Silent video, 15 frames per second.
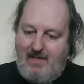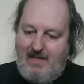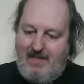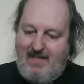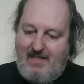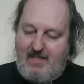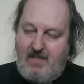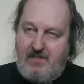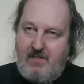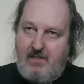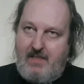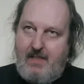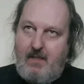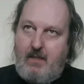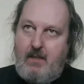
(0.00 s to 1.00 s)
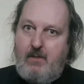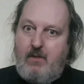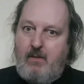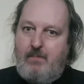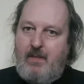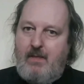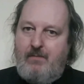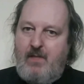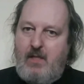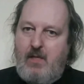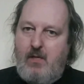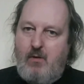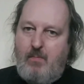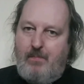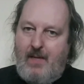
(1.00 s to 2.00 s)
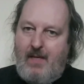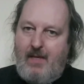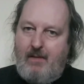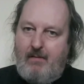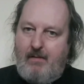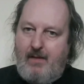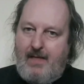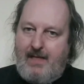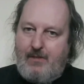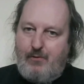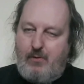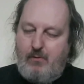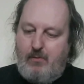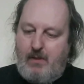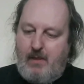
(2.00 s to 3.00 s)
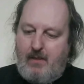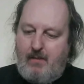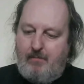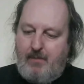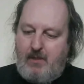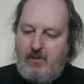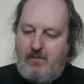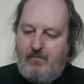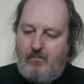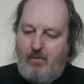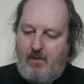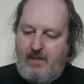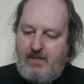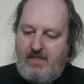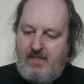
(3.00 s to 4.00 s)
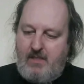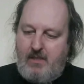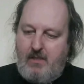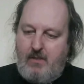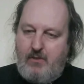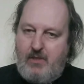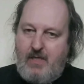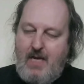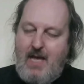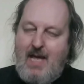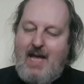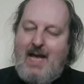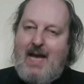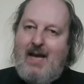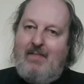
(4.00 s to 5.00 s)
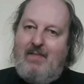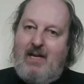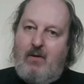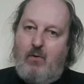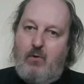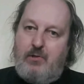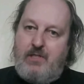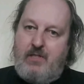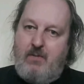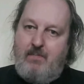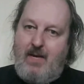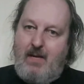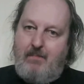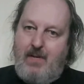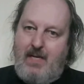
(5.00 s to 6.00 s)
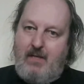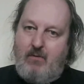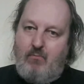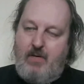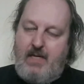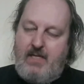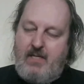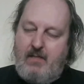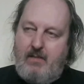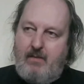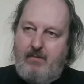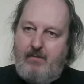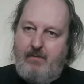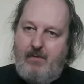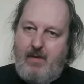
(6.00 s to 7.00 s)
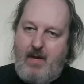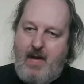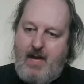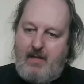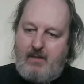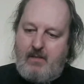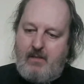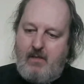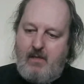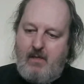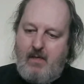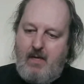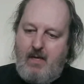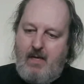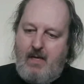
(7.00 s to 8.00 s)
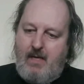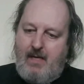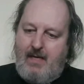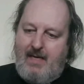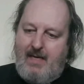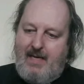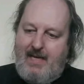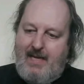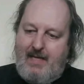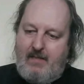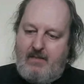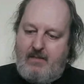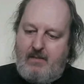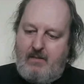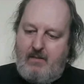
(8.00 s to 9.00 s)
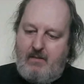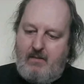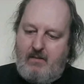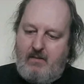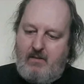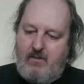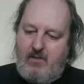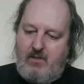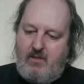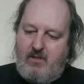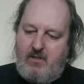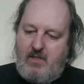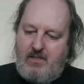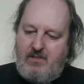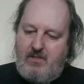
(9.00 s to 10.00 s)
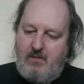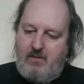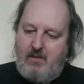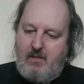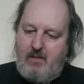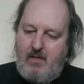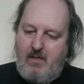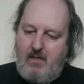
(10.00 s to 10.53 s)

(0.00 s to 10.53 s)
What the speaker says: It doesn't include, I believe, the European theatrical cut because of rights issues, and that also may be the reason that it doesn't